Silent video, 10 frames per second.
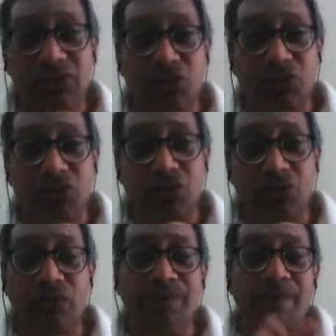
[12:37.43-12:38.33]

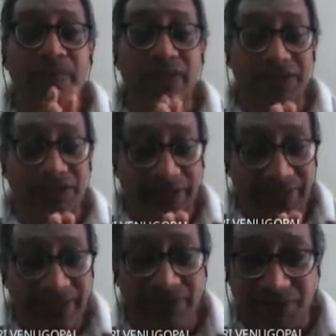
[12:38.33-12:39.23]
So the
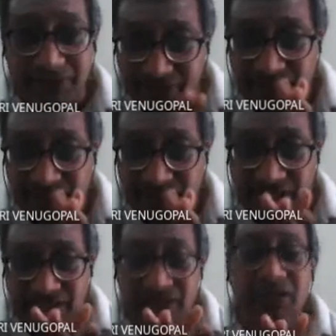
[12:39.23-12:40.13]
studying the waiting
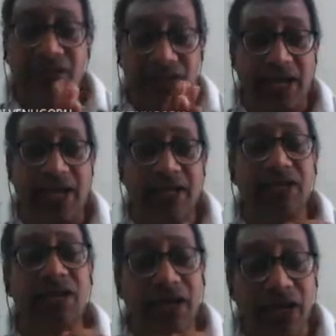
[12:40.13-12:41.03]
line can
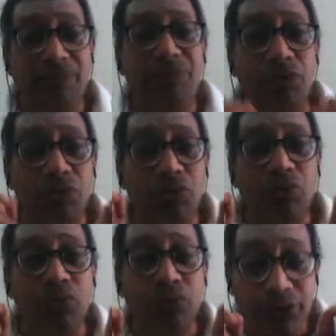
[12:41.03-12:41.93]
help
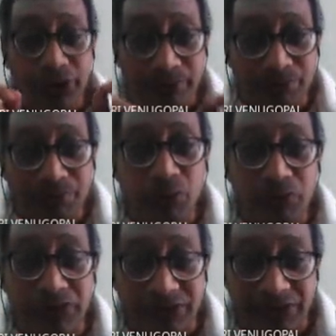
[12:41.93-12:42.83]
to
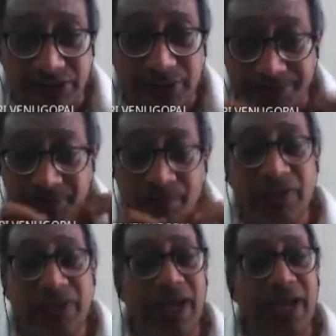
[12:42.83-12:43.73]
improve the system,
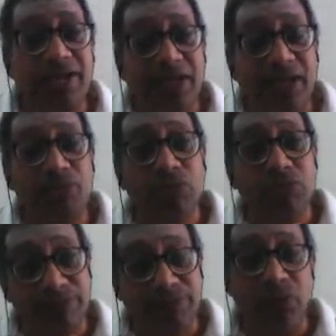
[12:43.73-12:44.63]
can help to
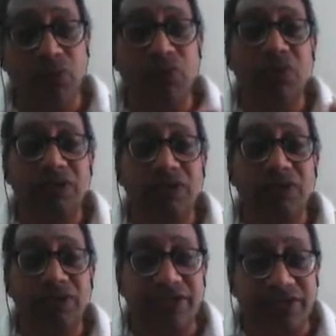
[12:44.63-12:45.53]
improve
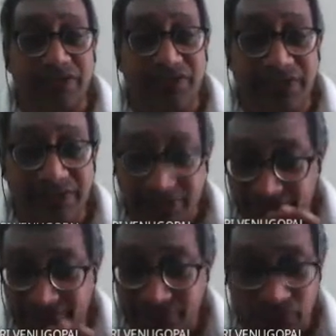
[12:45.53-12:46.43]
the services.
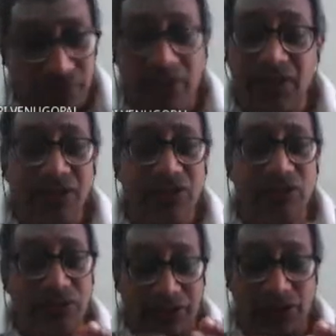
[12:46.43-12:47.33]
Okay, so
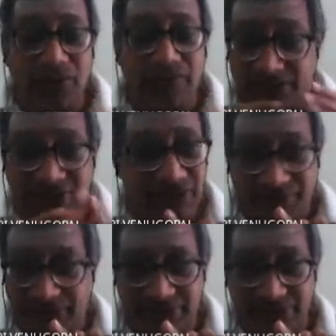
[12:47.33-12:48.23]
that's why we study
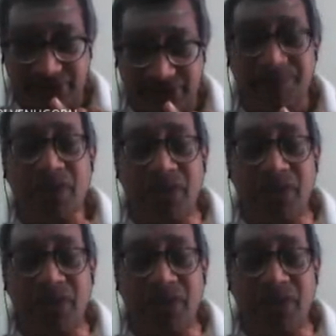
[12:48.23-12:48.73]
the waiting system.